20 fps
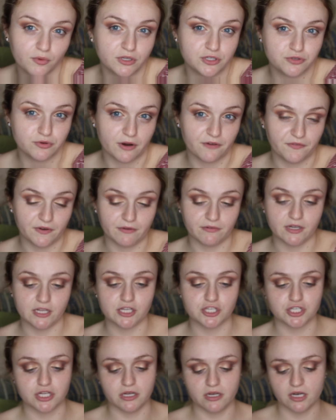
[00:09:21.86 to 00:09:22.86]
we do our
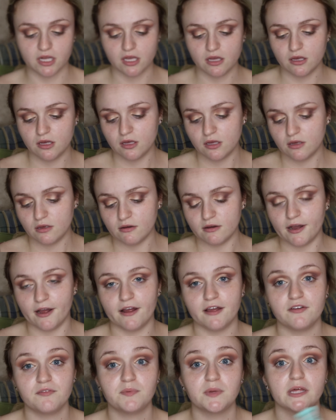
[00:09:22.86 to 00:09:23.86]
foundation.
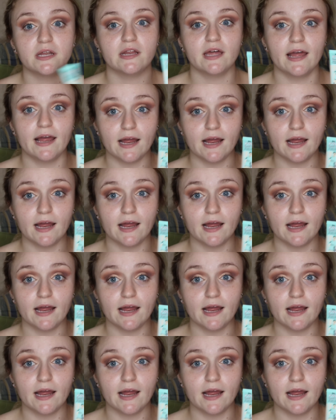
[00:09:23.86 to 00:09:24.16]
I've been